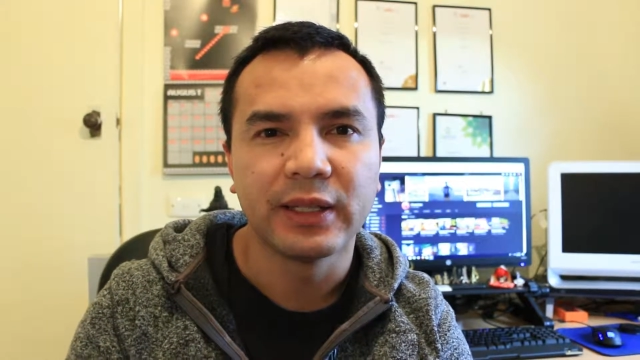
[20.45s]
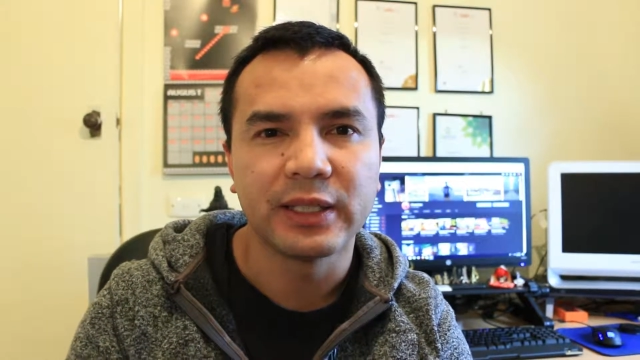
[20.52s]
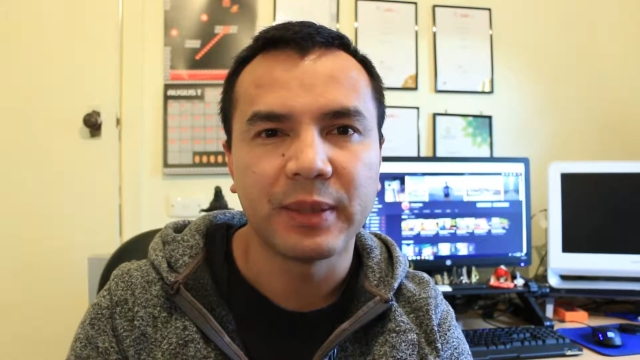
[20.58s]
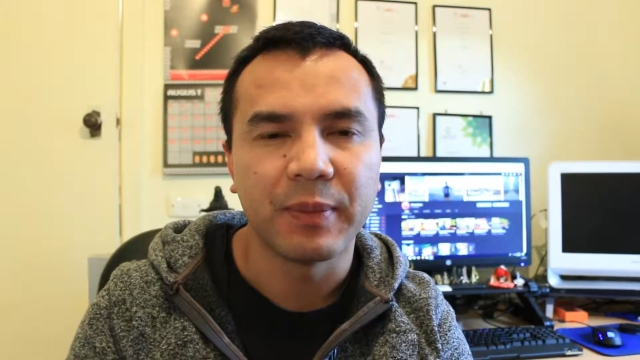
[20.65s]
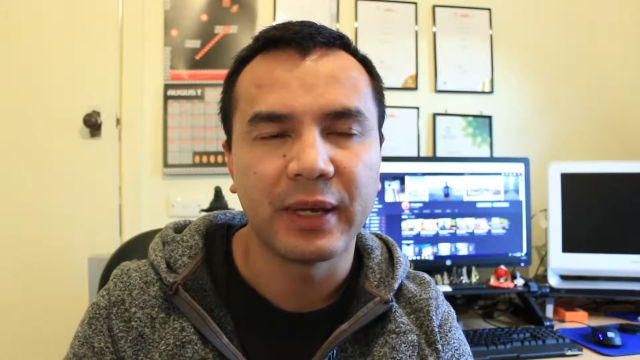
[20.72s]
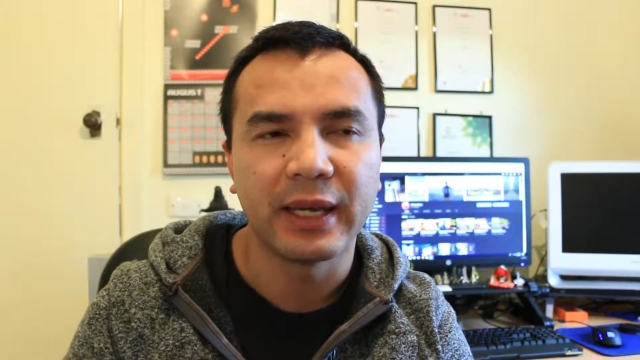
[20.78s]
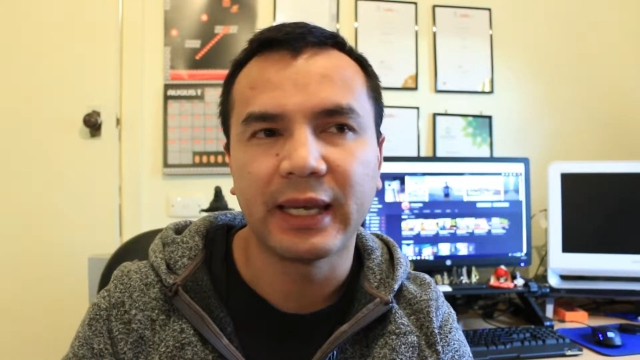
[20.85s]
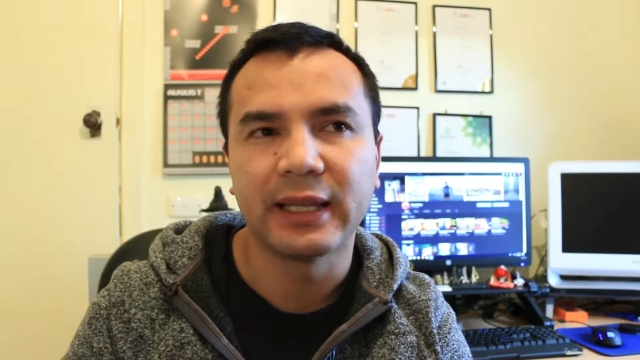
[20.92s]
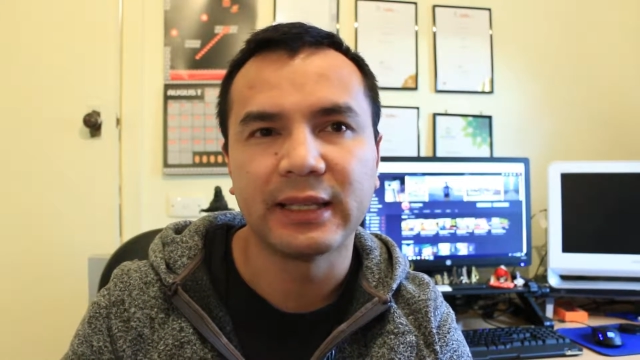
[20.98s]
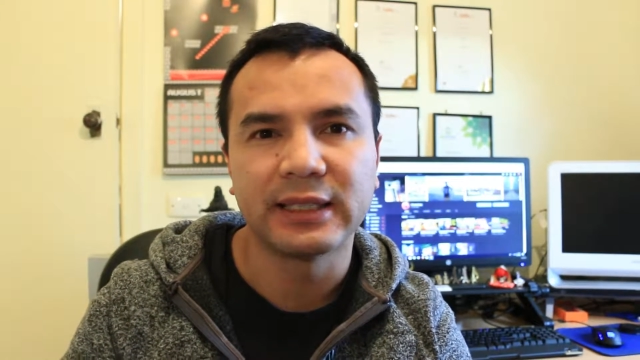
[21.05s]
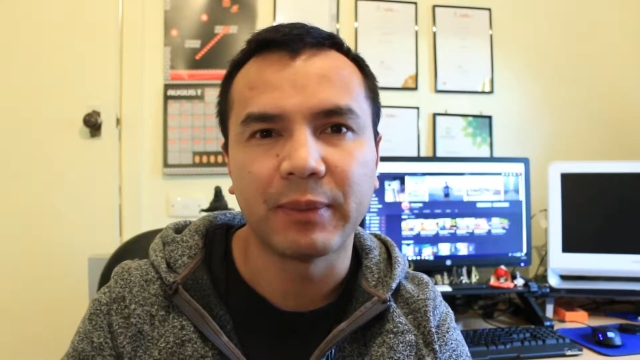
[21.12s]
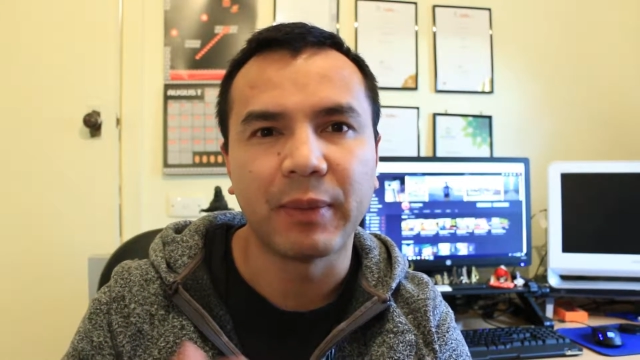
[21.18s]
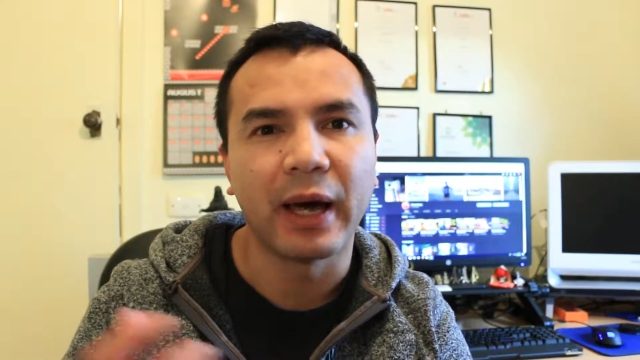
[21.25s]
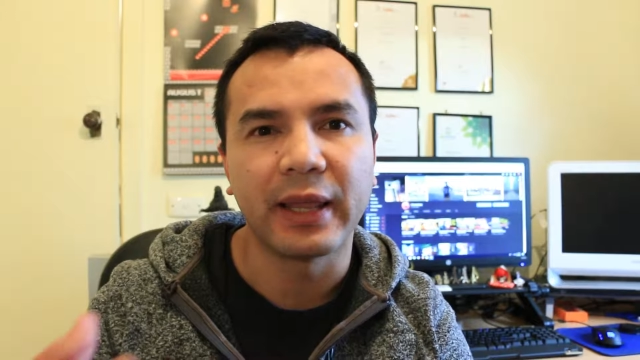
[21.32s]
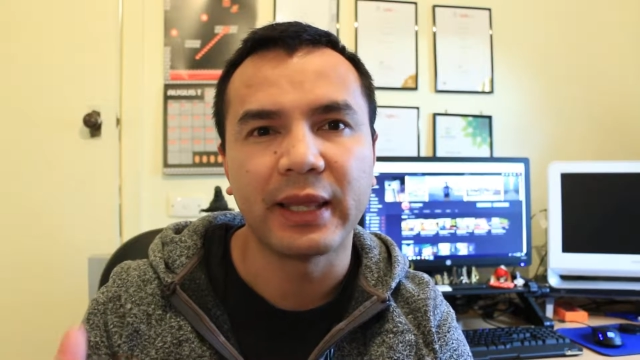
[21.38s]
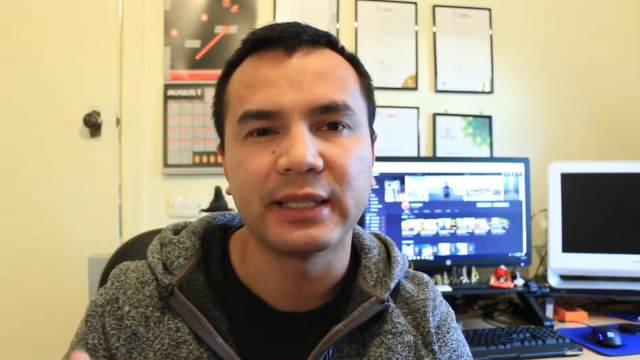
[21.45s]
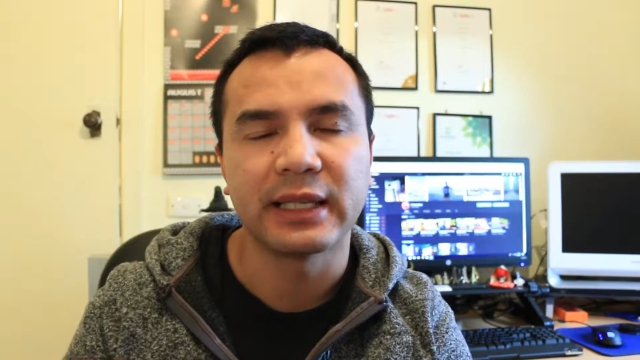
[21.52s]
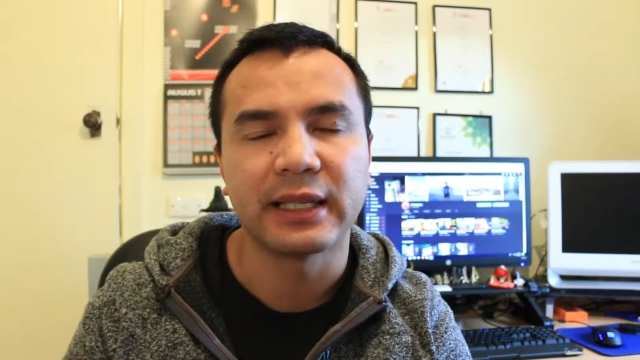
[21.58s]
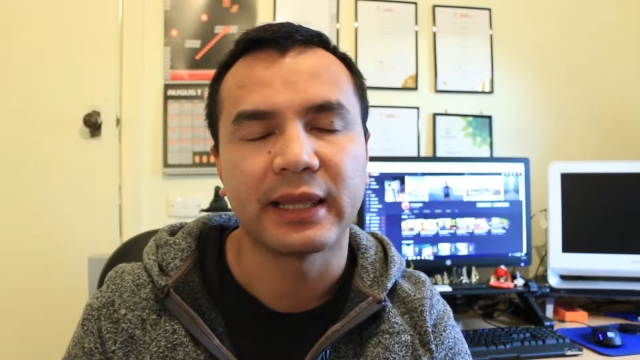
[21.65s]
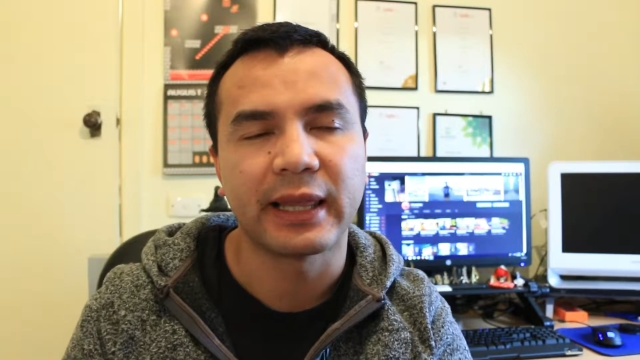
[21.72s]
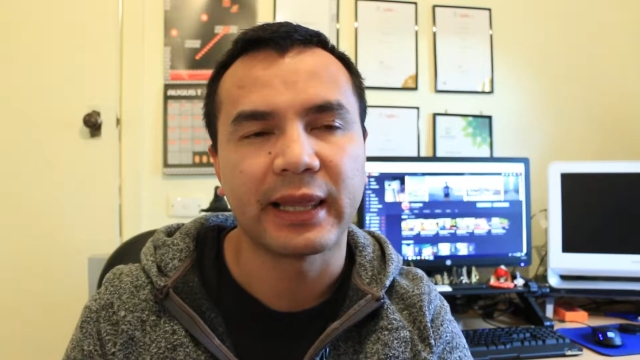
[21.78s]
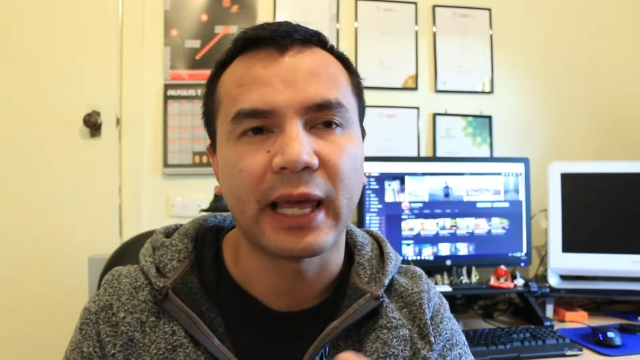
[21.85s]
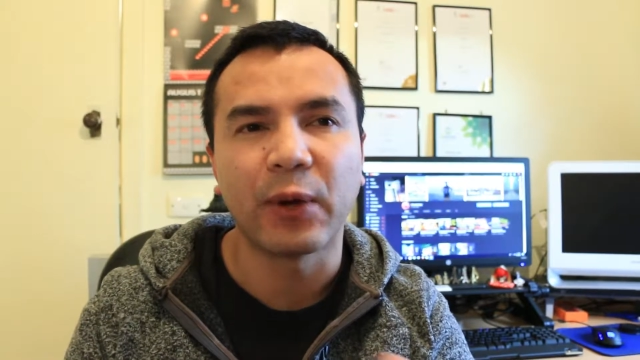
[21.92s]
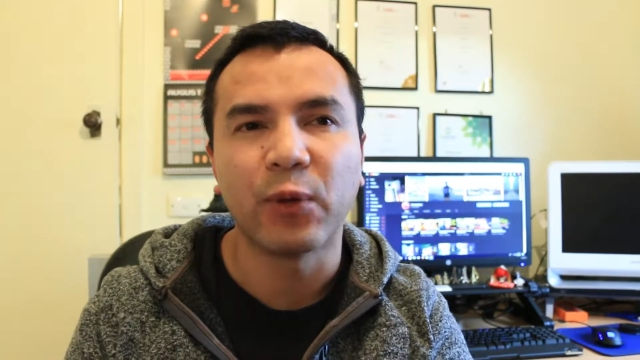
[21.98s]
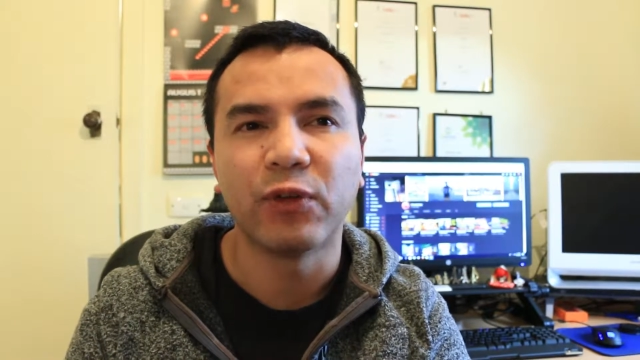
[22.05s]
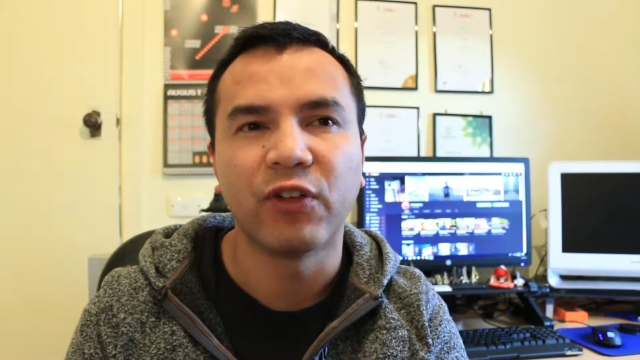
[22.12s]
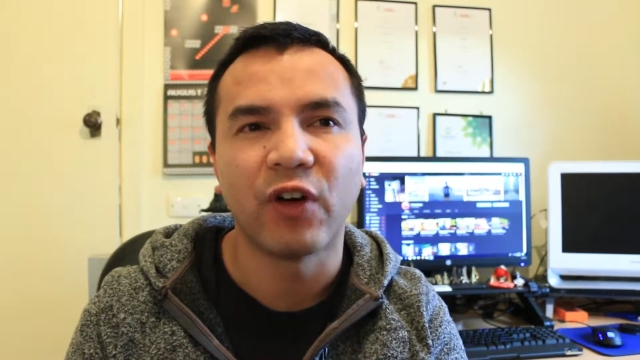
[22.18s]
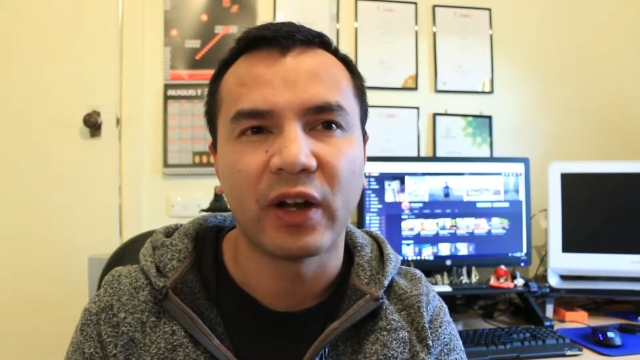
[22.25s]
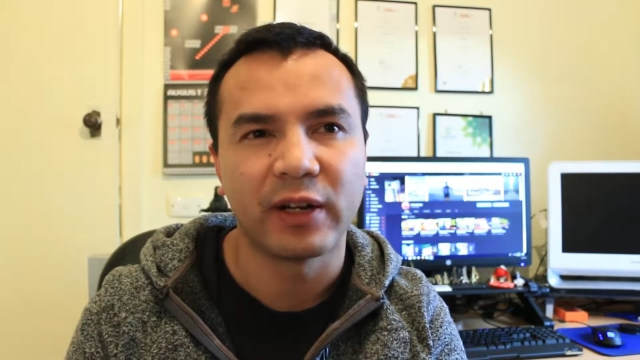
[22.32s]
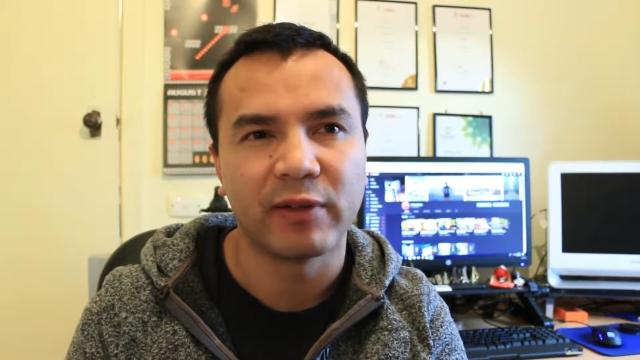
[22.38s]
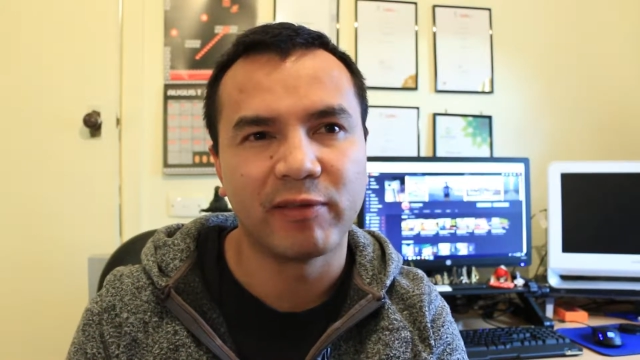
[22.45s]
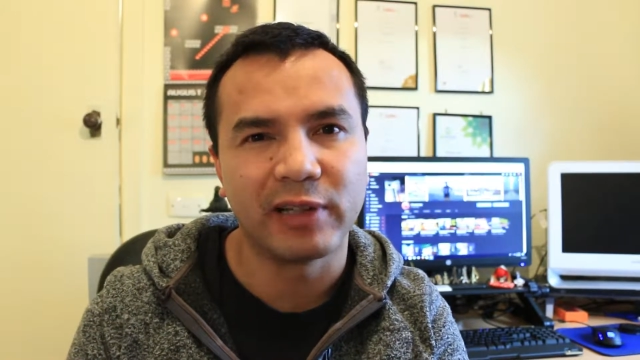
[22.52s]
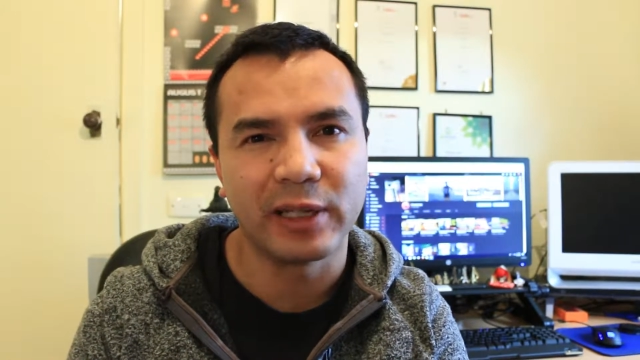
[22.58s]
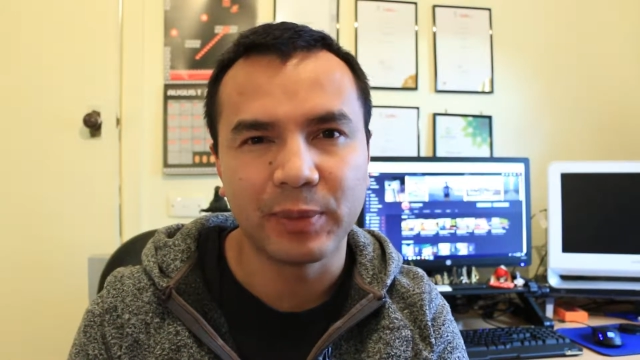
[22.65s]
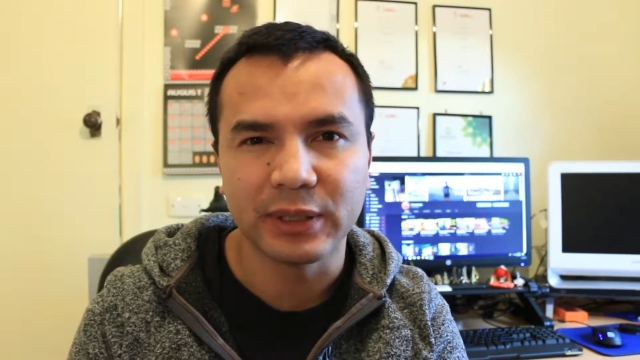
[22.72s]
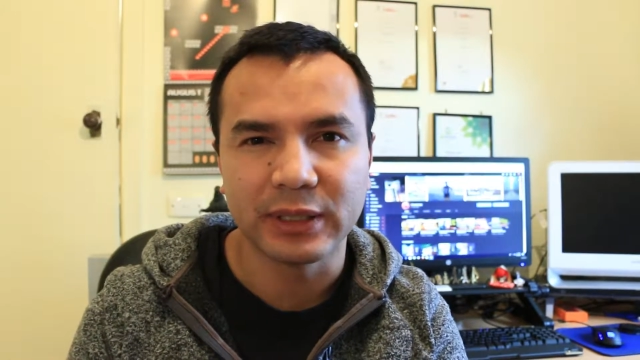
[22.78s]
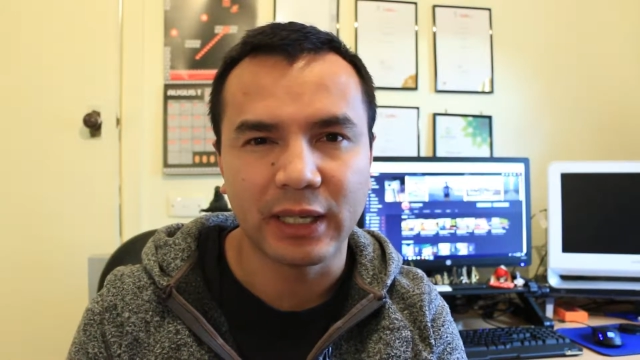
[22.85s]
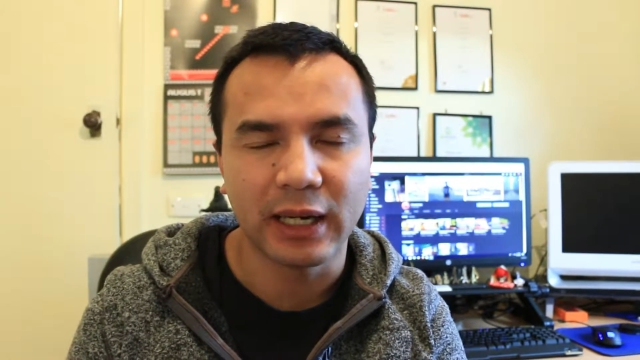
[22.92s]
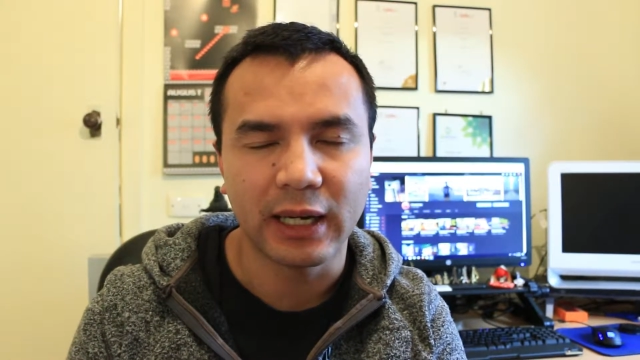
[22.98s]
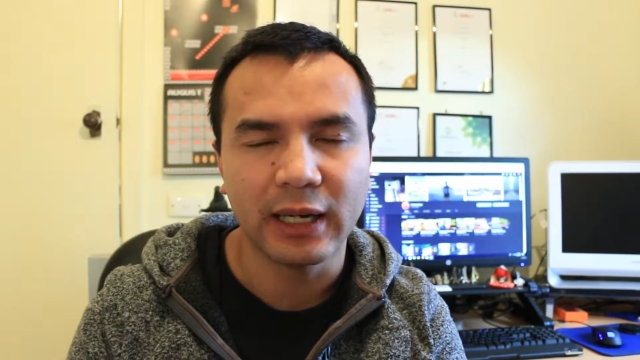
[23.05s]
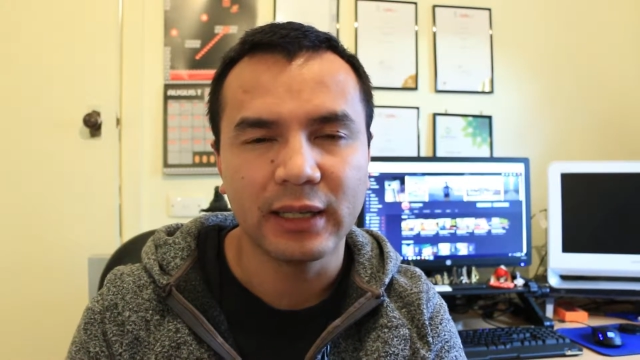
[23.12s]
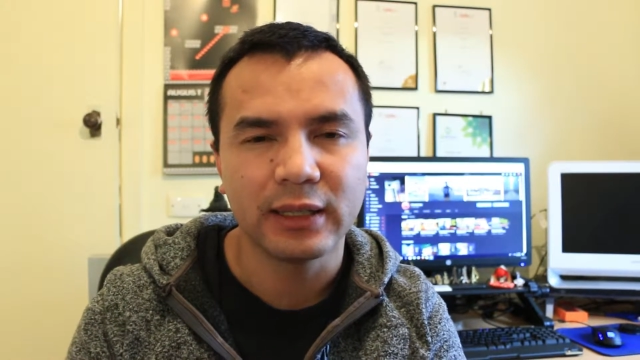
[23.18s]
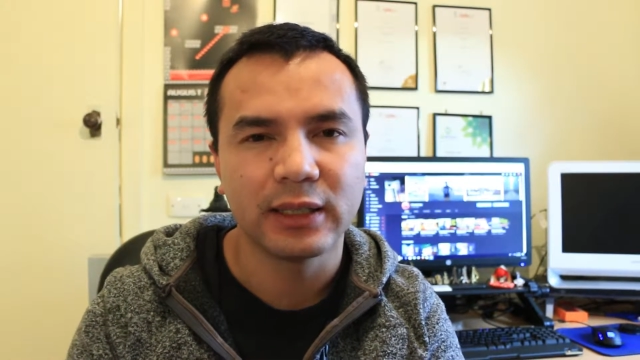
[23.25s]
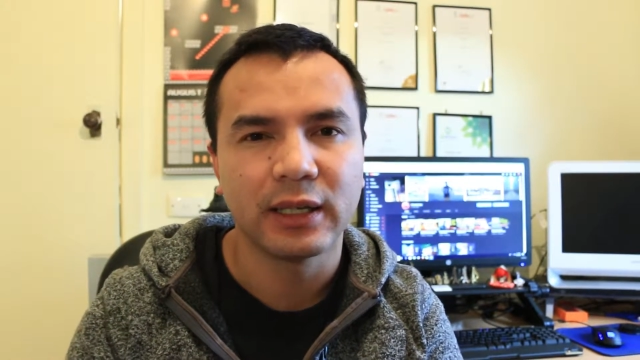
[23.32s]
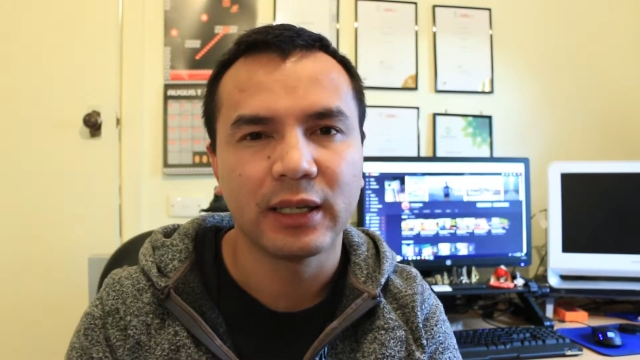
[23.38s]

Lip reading: to me and some others they will find it really bizarre.